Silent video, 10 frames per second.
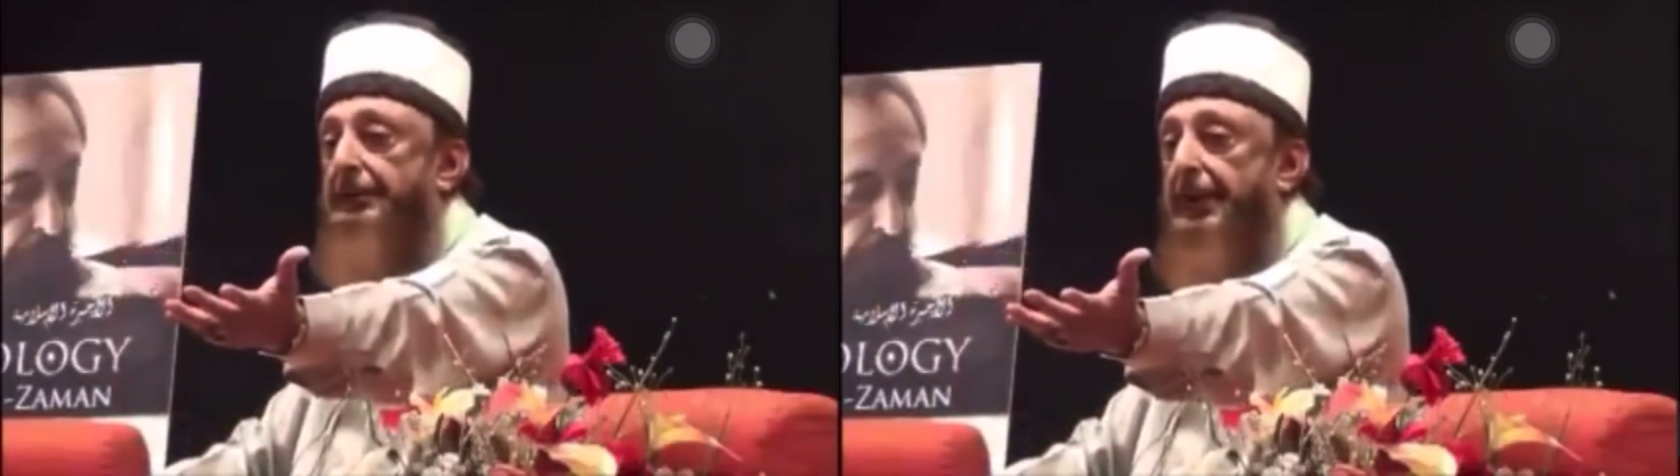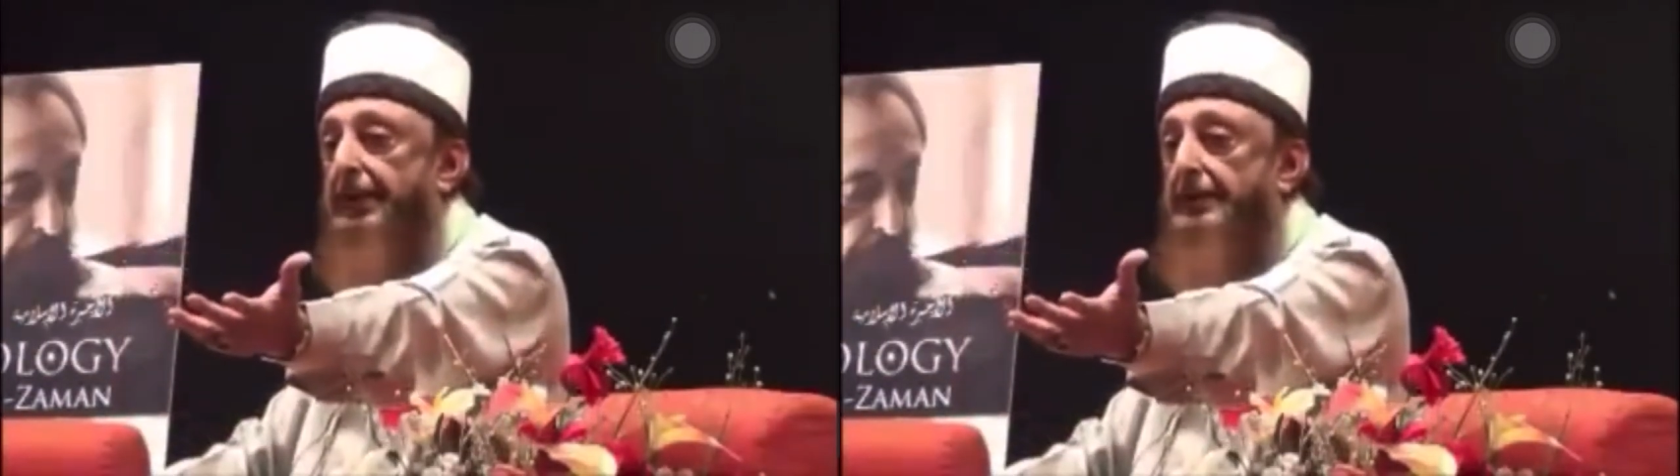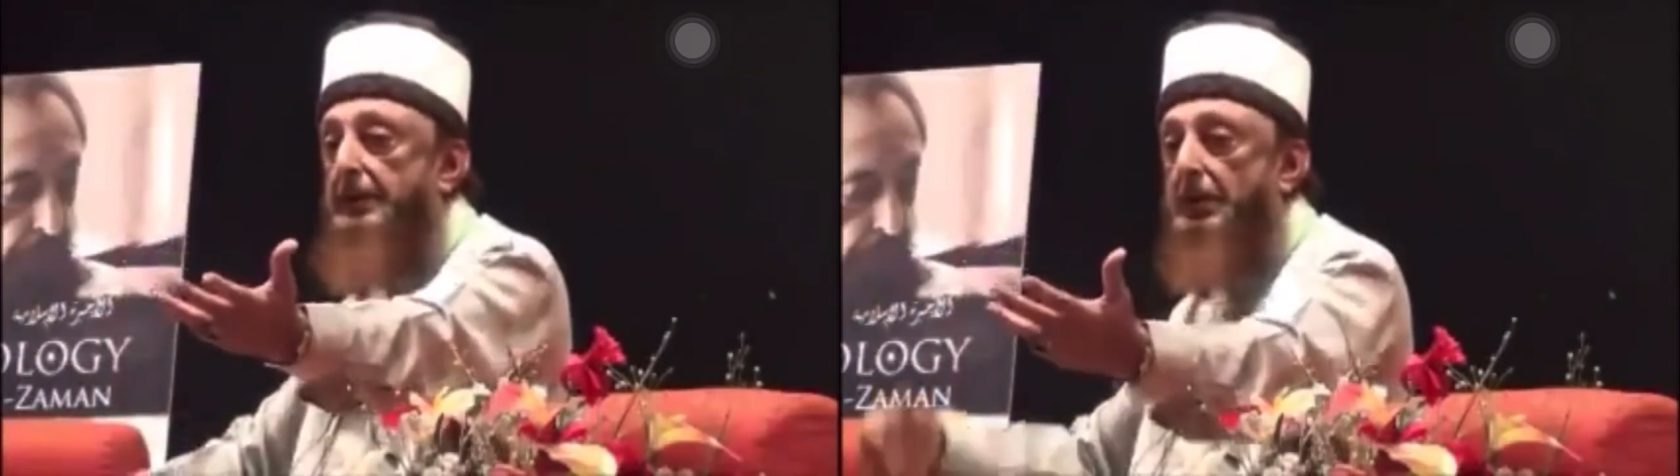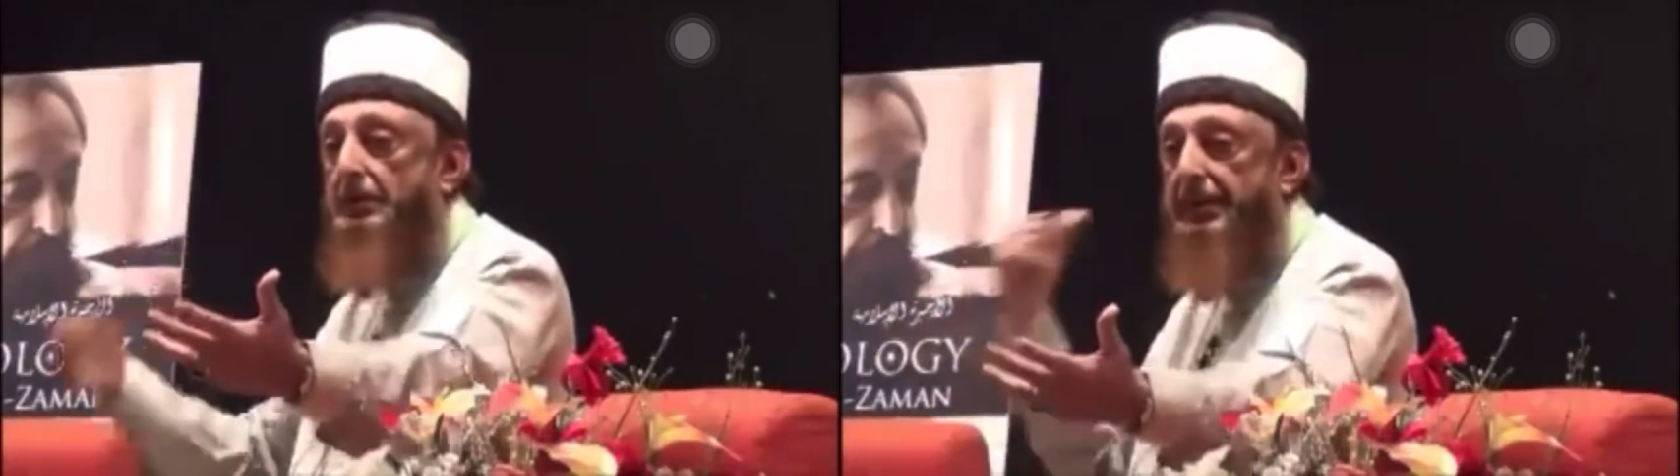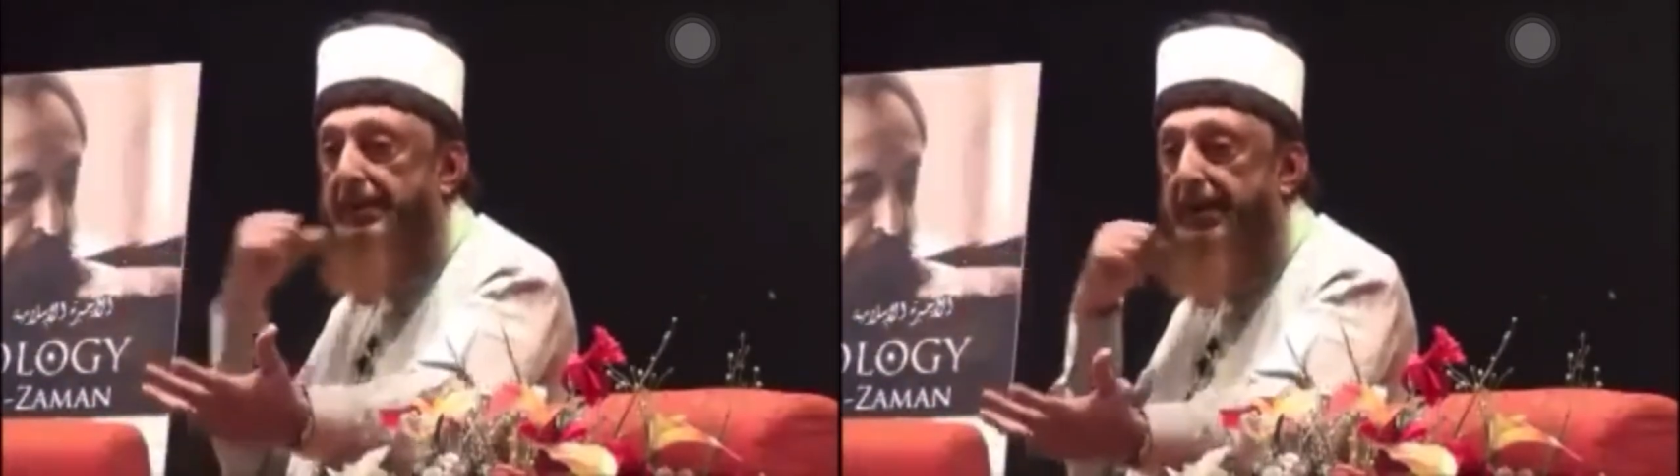hand or
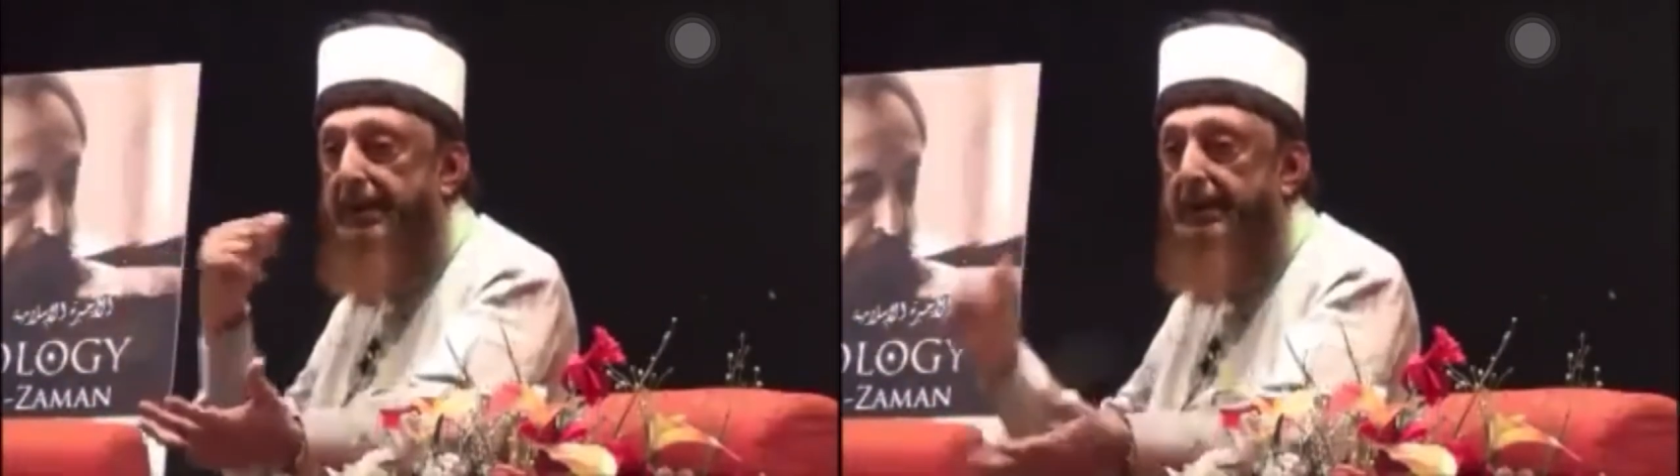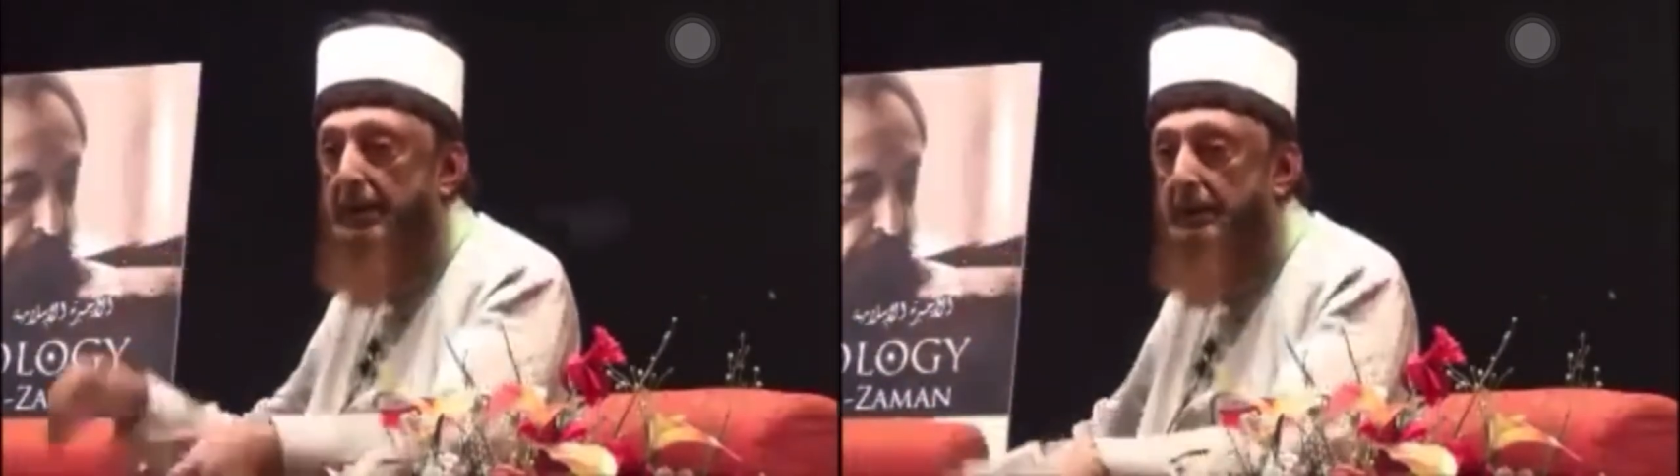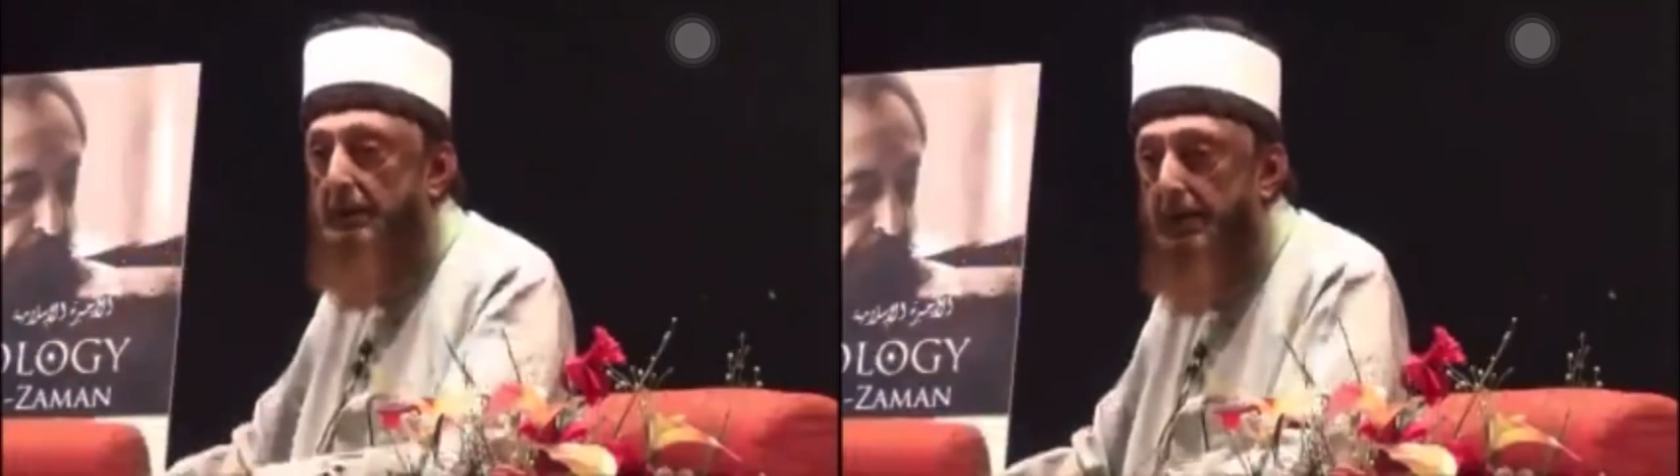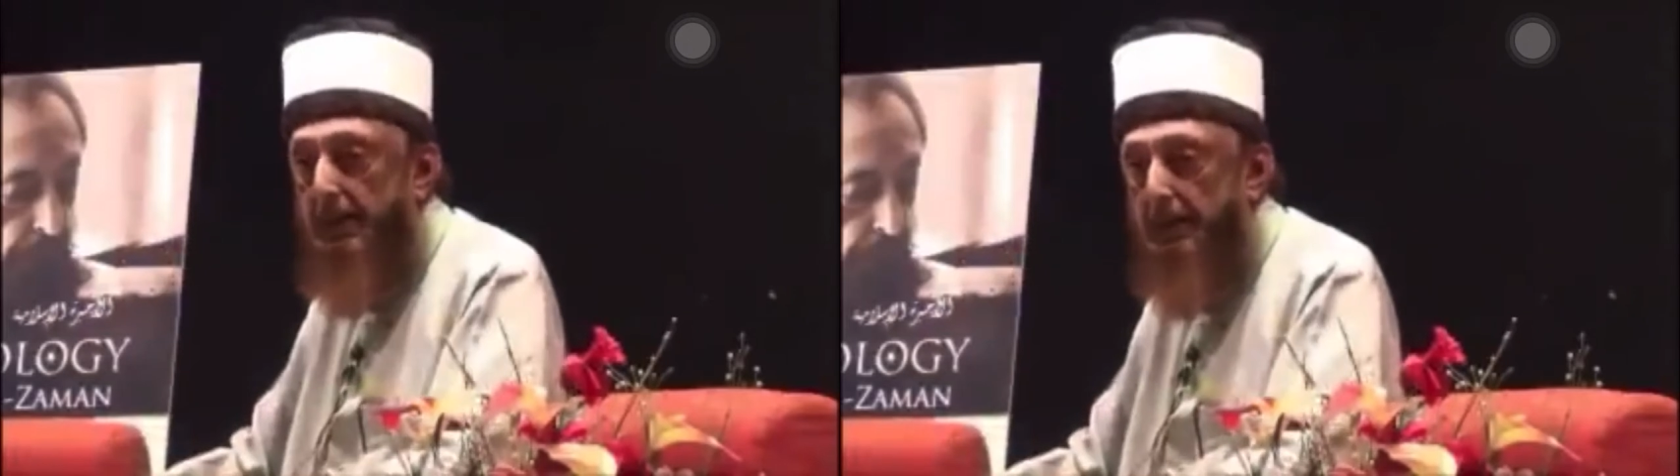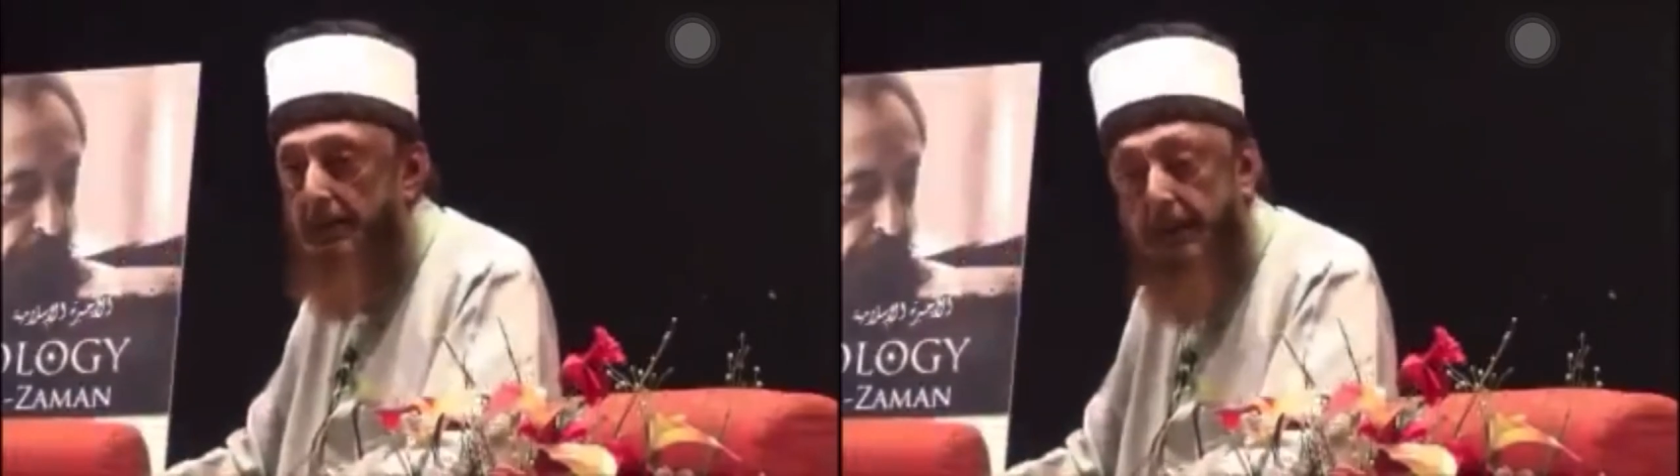behind our back,